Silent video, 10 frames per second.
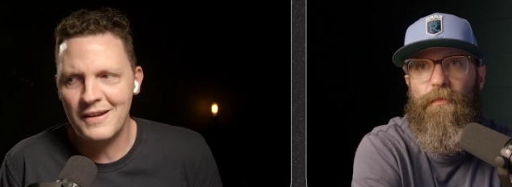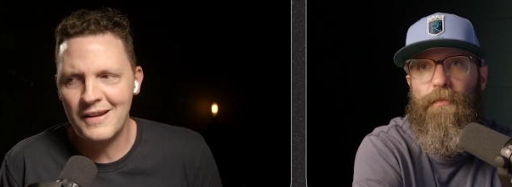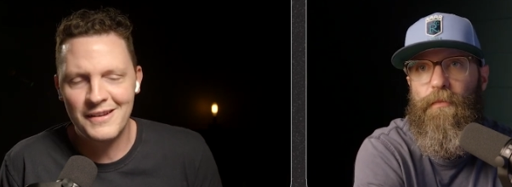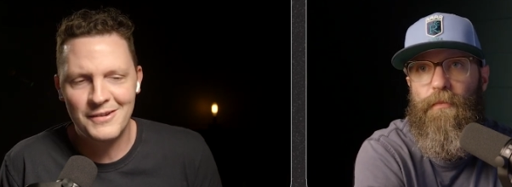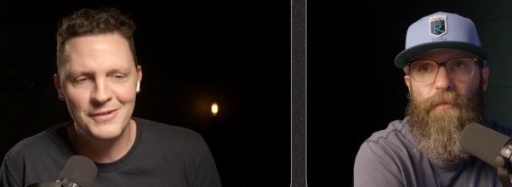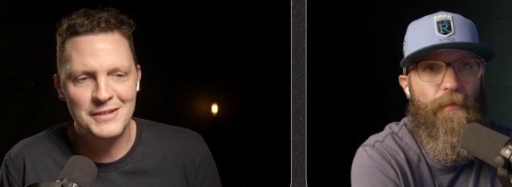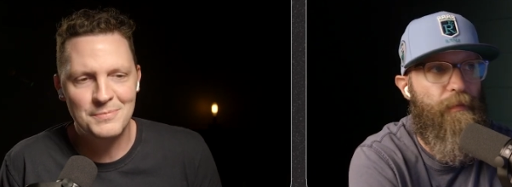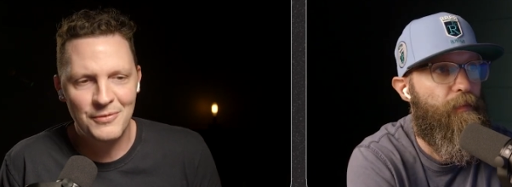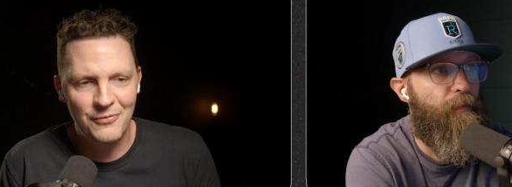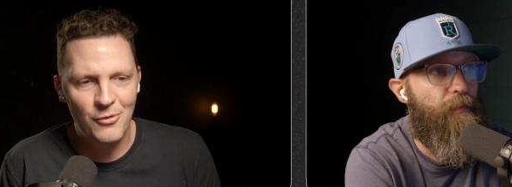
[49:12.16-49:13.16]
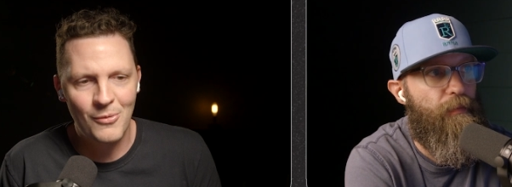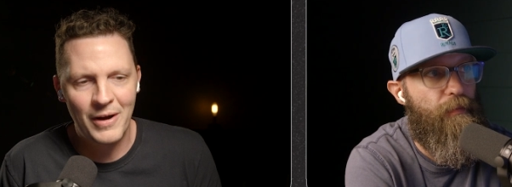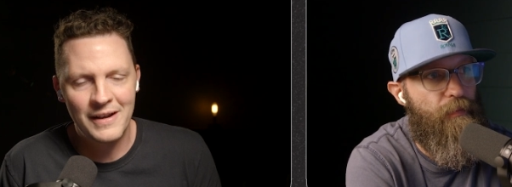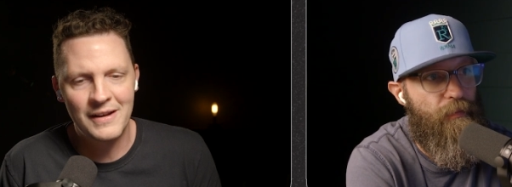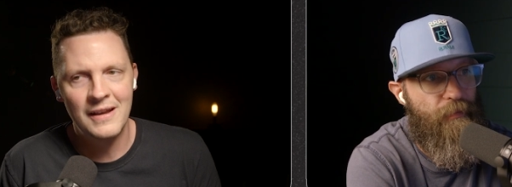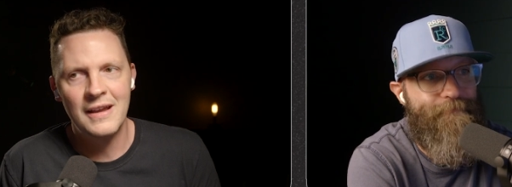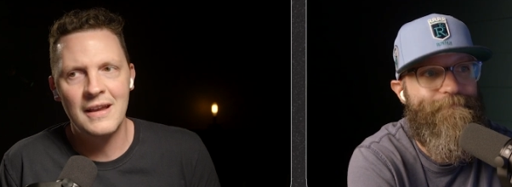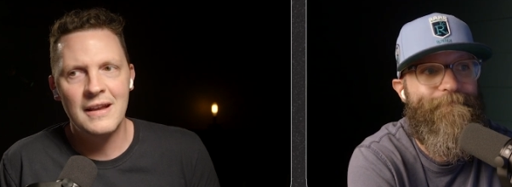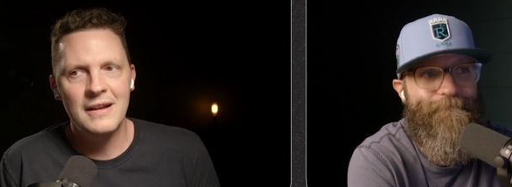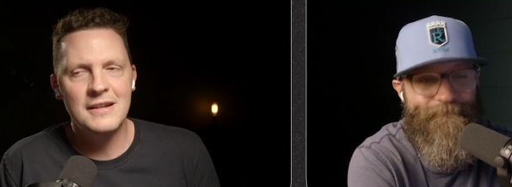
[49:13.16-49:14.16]
Speaker 1: didn't I do this before? Why didn't,
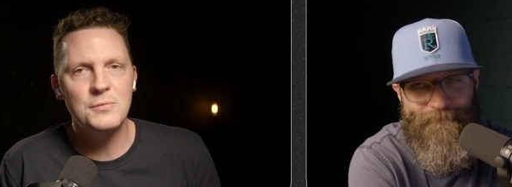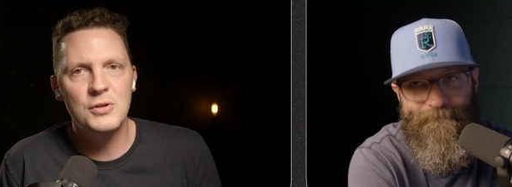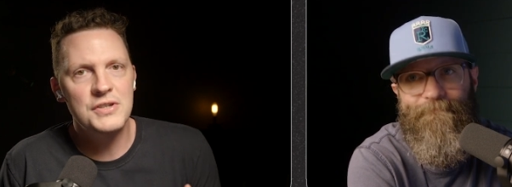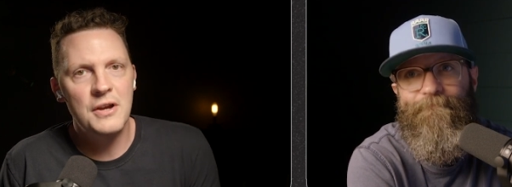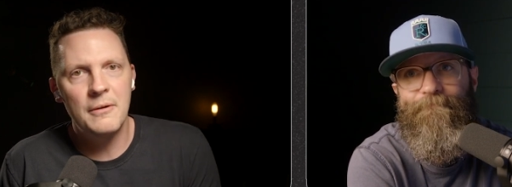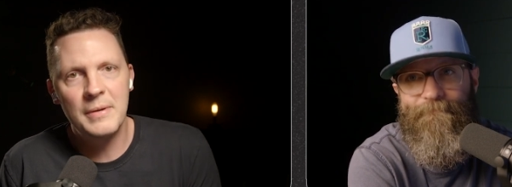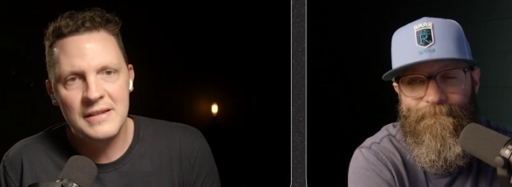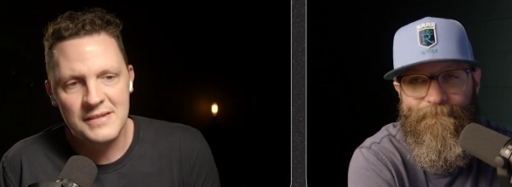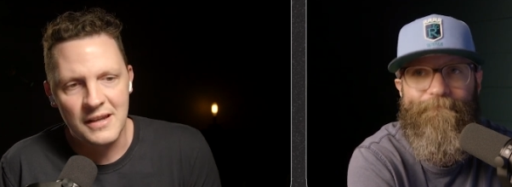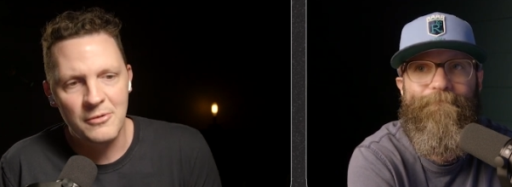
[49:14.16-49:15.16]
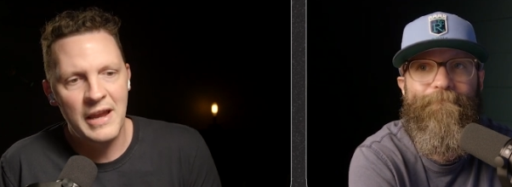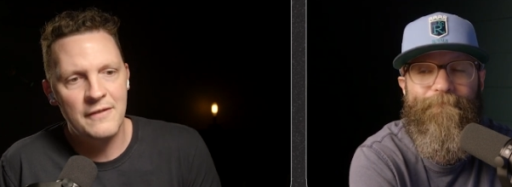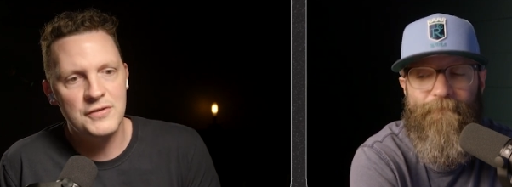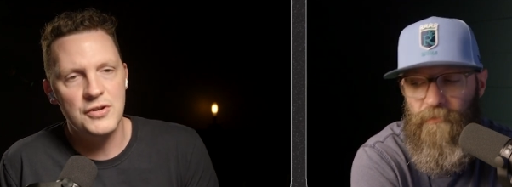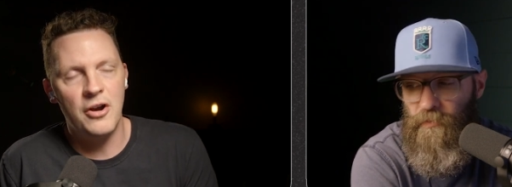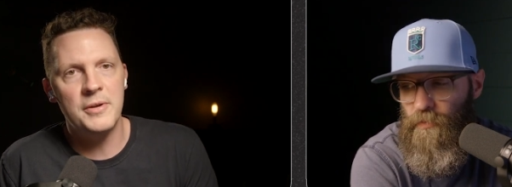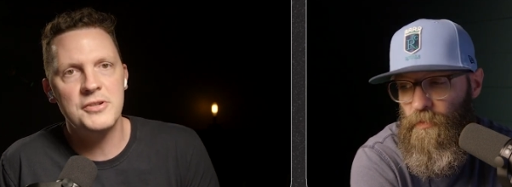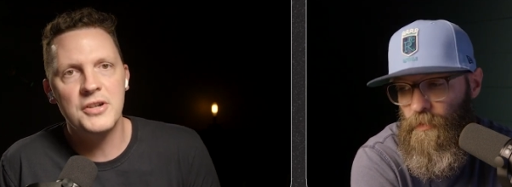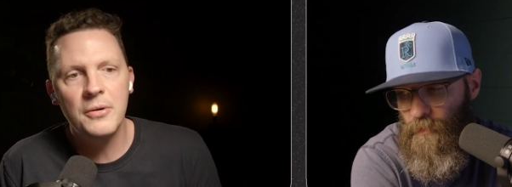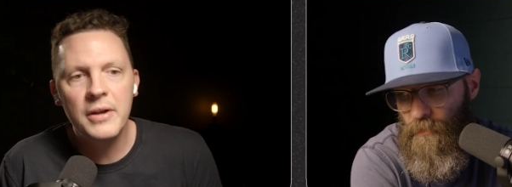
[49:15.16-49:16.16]
because we're so busy. We have so
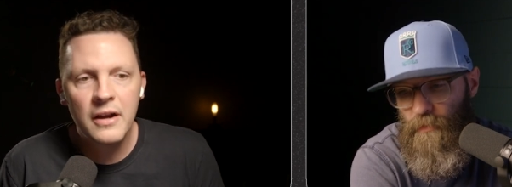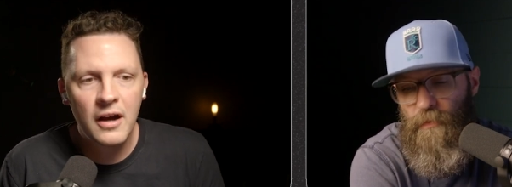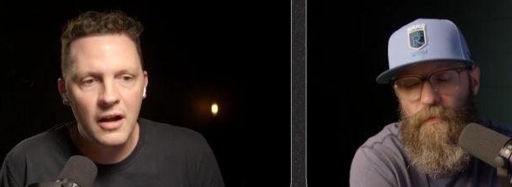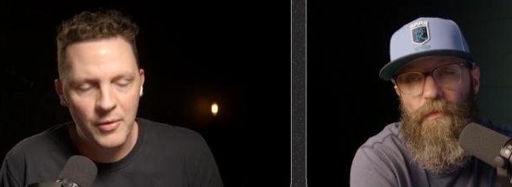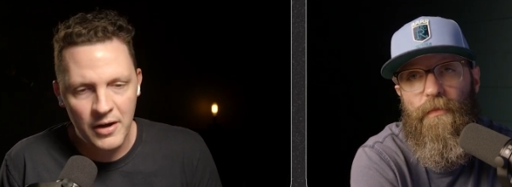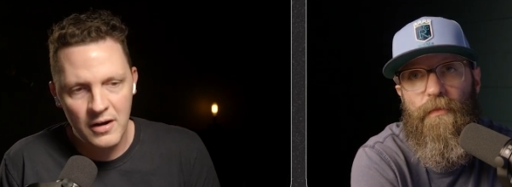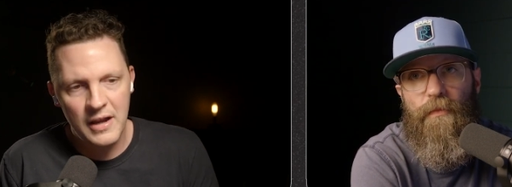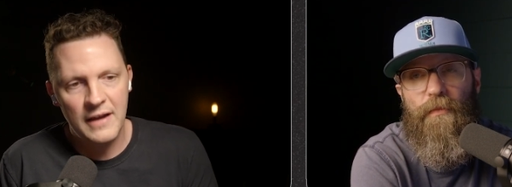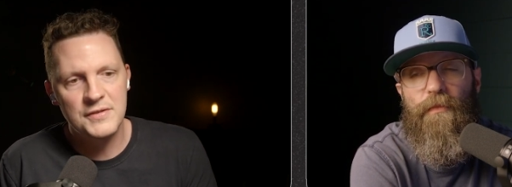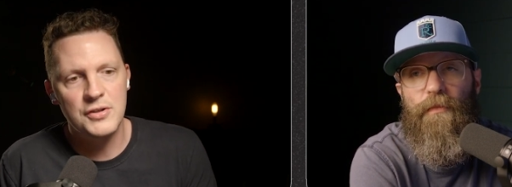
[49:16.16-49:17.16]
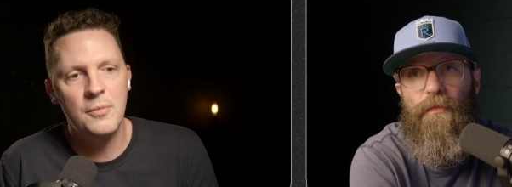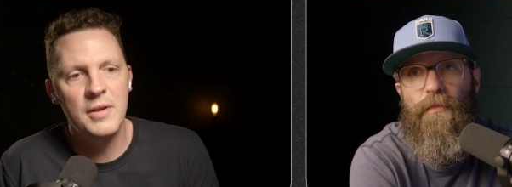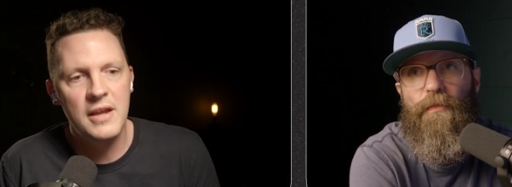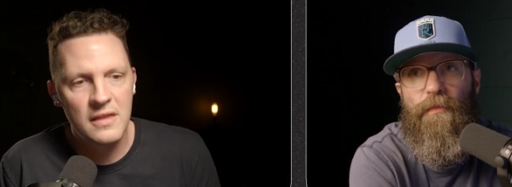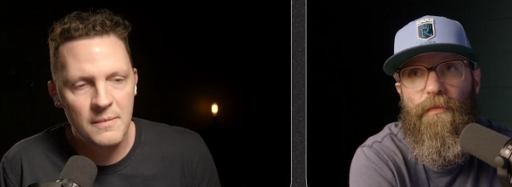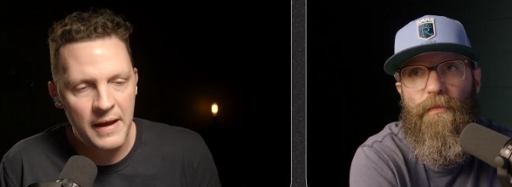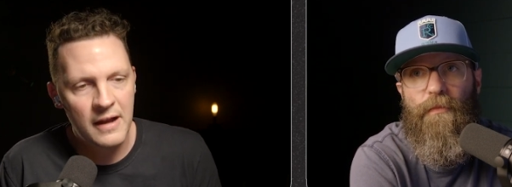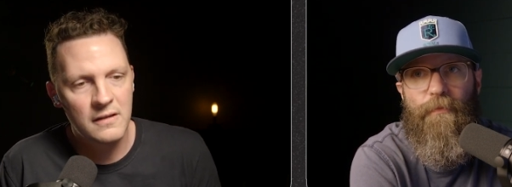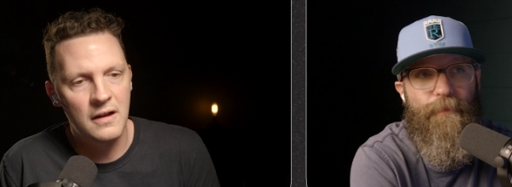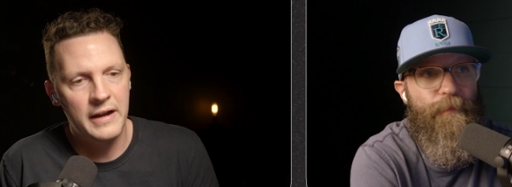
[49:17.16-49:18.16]
much going on. We already have so many in the
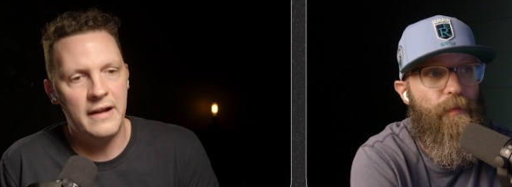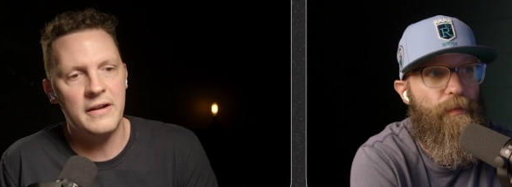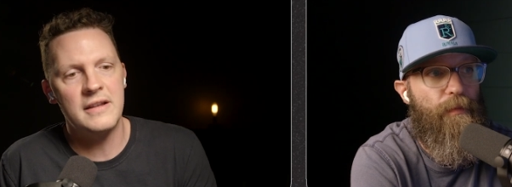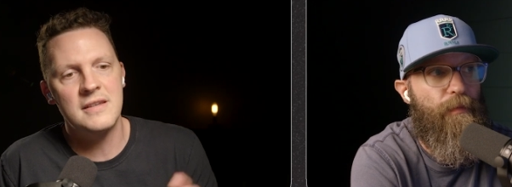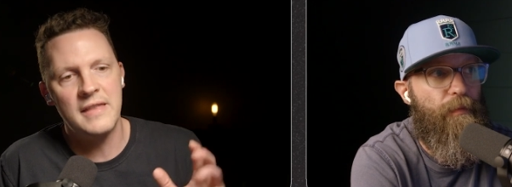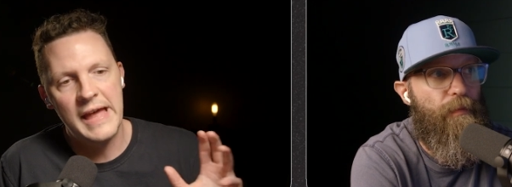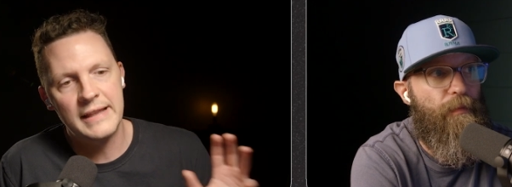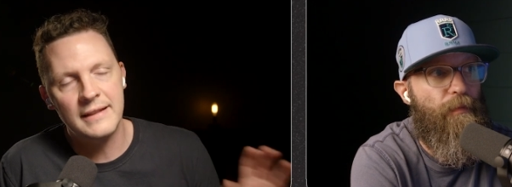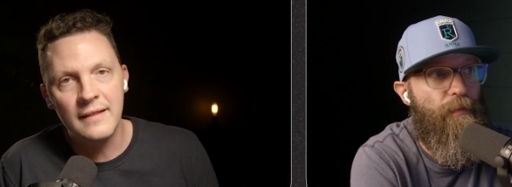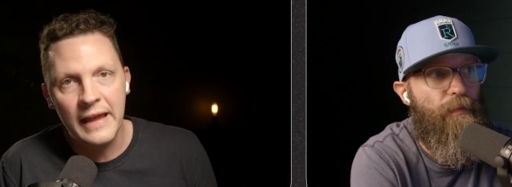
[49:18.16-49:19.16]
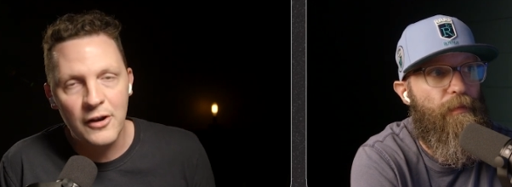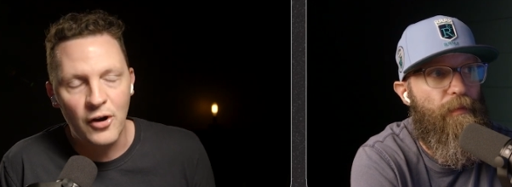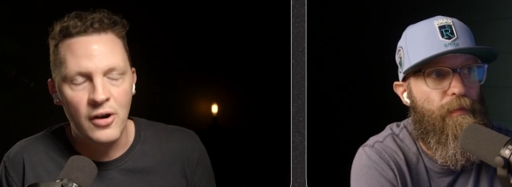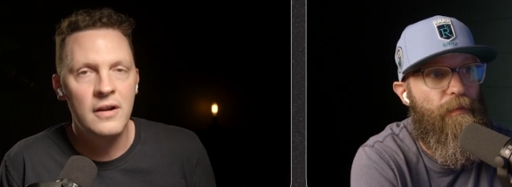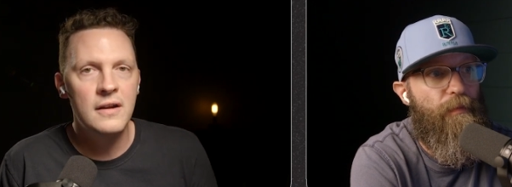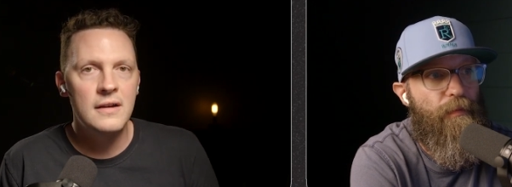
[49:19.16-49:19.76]
backlog. I'll get to that later.